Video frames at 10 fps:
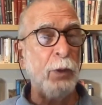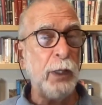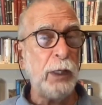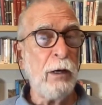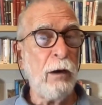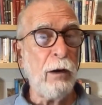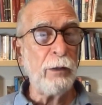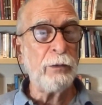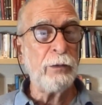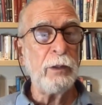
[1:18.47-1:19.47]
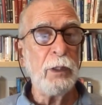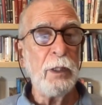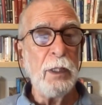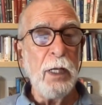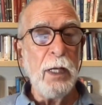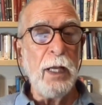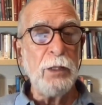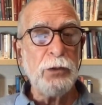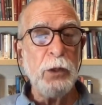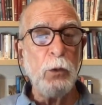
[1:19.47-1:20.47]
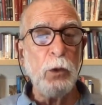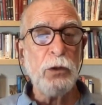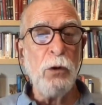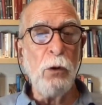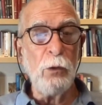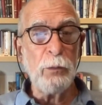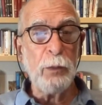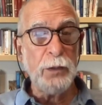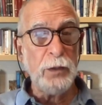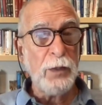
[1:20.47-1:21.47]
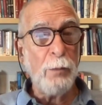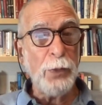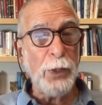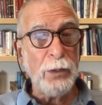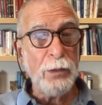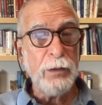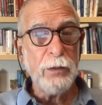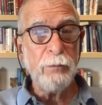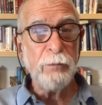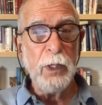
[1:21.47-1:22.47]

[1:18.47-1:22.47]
Blackheart, as he was called by the Zambians.